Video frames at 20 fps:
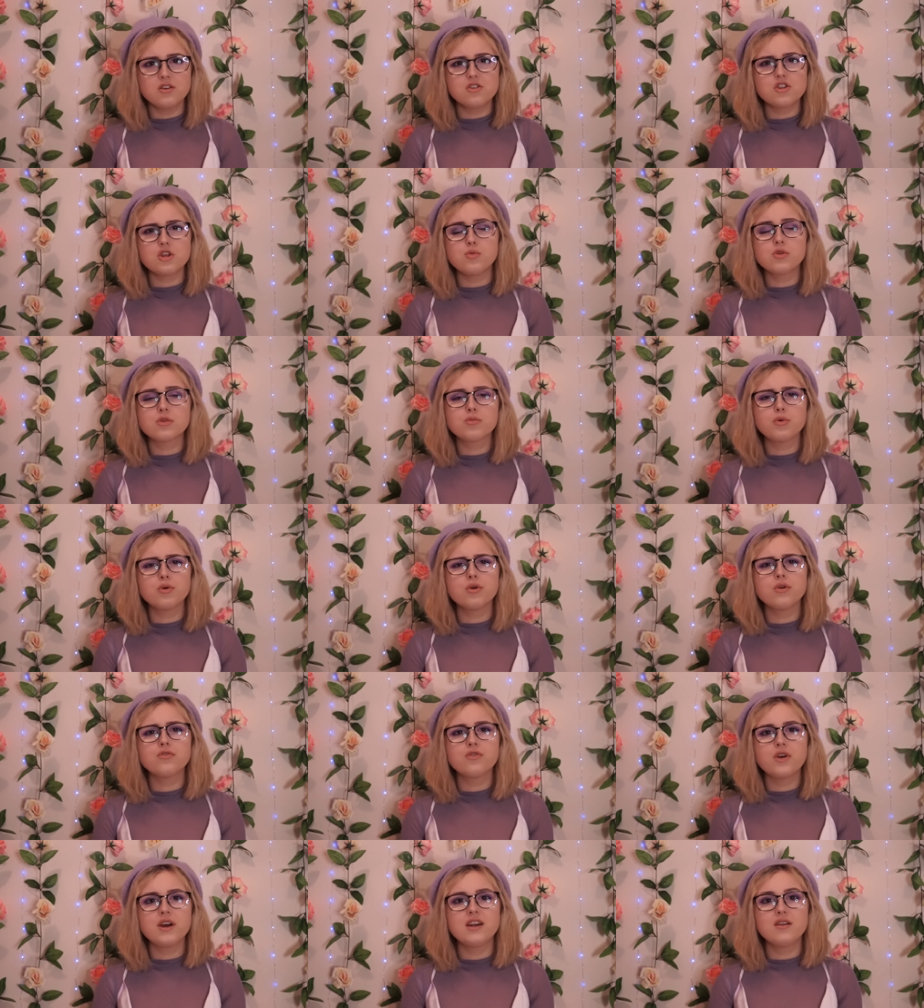she was more
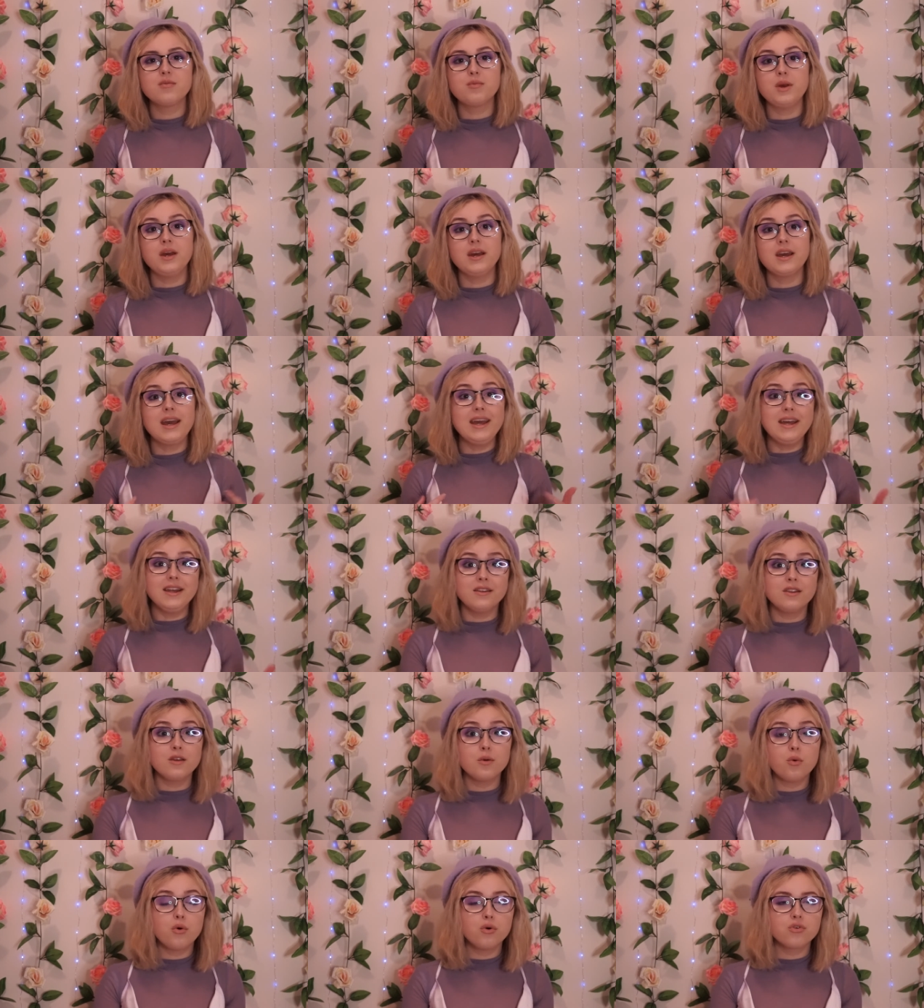afraid of being in
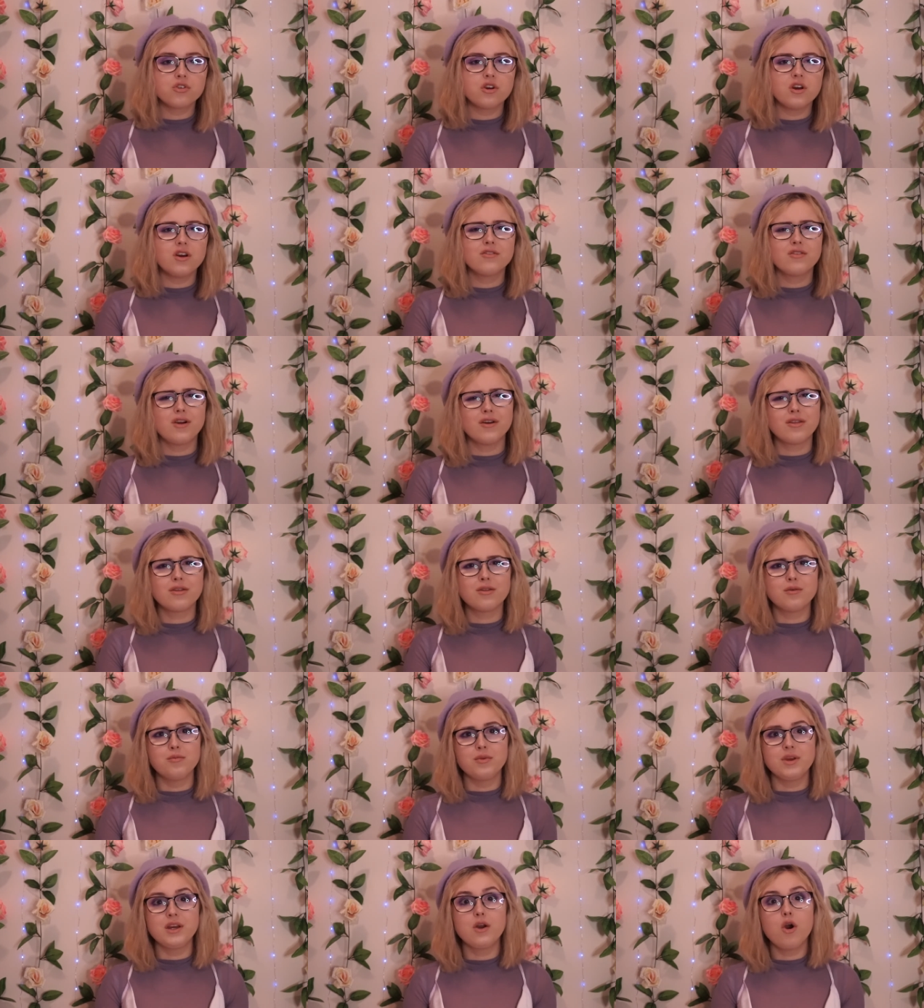the water rather
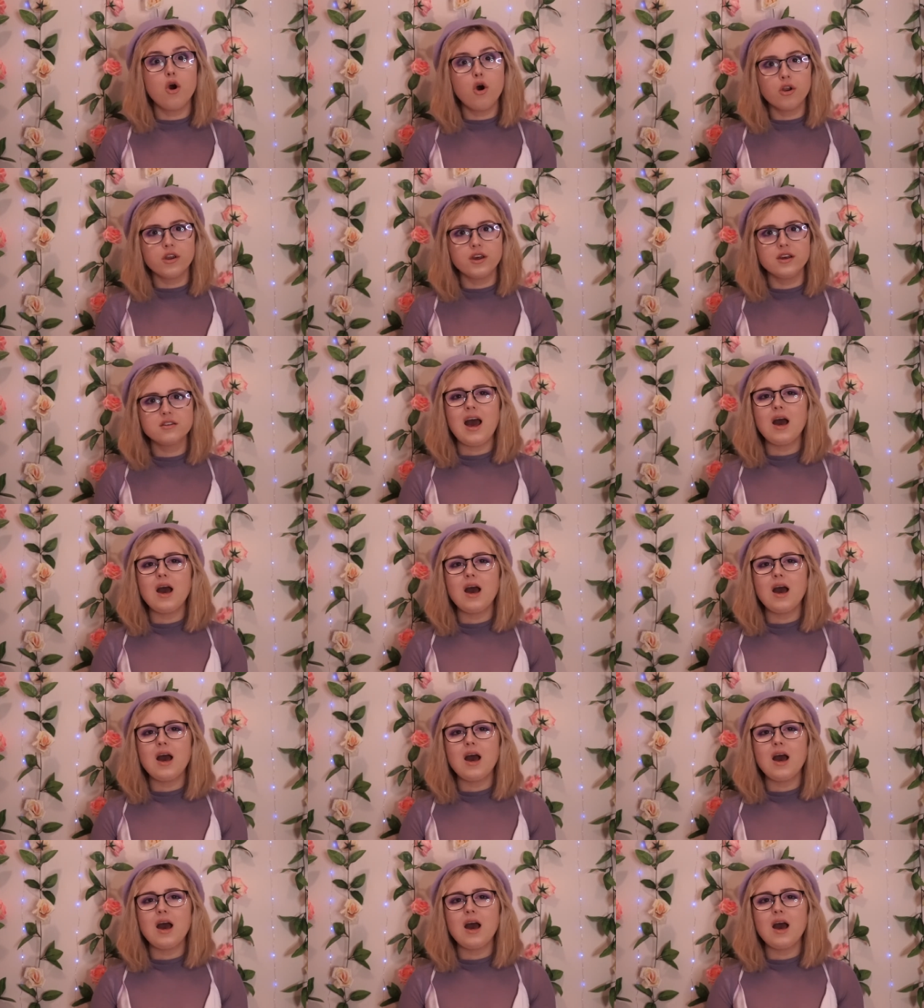than being on it.